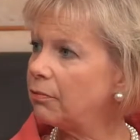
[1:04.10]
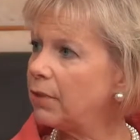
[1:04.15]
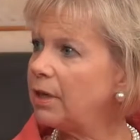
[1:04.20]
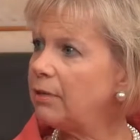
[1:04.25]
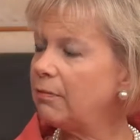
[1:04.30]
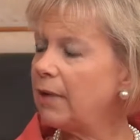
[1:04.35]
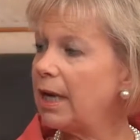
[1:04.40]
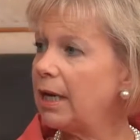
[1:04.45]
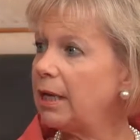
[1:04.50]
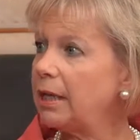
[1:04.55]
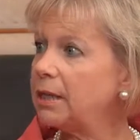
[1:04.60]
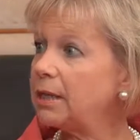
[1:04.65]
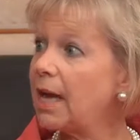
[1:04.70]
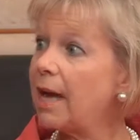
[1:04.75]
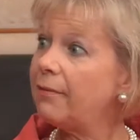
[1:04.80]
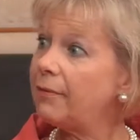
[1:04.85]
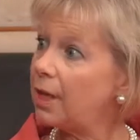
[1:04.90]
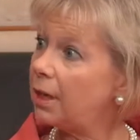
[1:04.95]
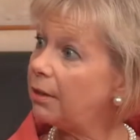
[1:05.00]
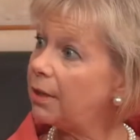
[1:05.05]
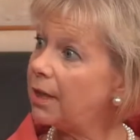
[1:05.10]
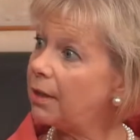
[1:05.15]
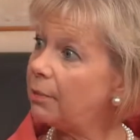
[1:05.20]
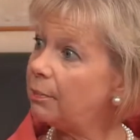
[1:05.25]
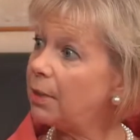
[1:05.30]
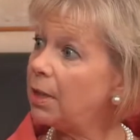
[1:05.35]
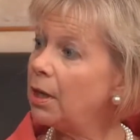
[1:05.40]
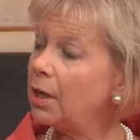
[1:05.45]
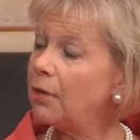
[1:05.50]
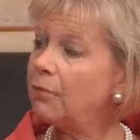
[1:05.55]
REIT ratings have held
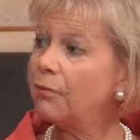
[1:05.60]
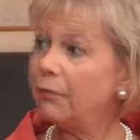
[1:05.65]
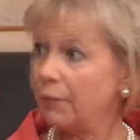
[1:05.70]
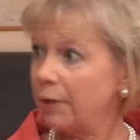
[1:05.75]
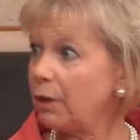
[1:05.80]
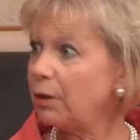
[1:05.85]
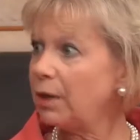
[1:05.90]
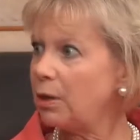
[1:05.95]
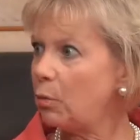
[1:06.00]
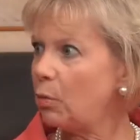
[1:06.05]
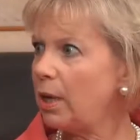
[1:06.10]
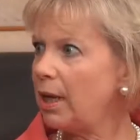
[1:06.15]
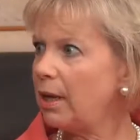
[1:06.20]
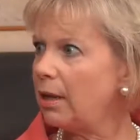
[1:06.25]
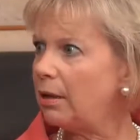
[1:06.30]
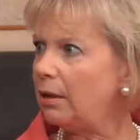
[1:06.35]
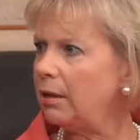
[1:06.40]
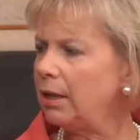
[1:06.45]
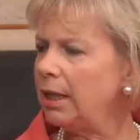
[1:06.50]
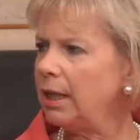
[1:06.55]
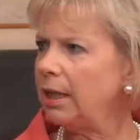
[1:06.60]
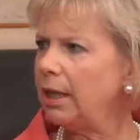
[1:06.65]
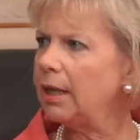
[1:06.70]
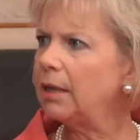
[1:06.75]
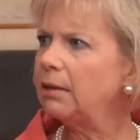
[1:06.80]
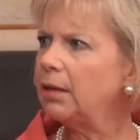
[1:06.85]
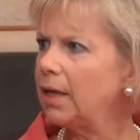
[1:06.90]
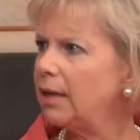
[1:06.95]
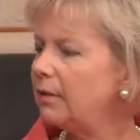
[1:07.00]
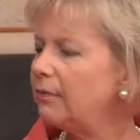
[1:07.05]
up fairly well
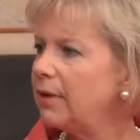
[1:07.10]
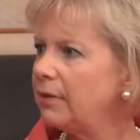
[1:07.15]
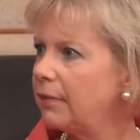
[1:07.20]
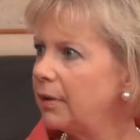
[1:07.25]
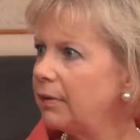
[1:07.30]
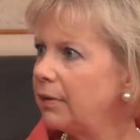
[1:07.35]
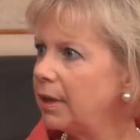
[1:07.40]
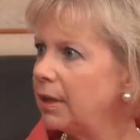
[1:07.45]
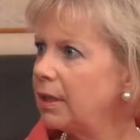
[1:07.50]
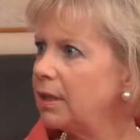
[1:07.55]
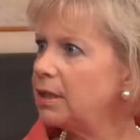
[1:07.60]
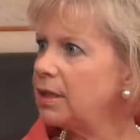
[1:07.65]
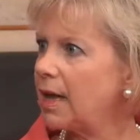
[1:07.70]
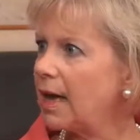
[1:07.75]
in light of everything that's